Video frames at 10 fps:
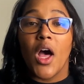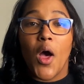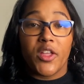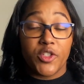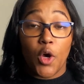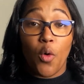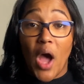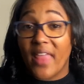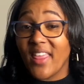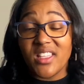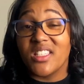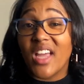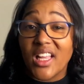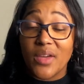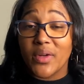So that's
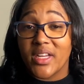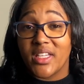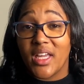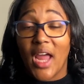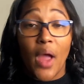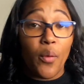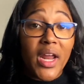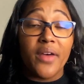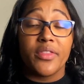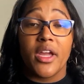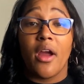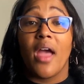exactly what I did. I went out there,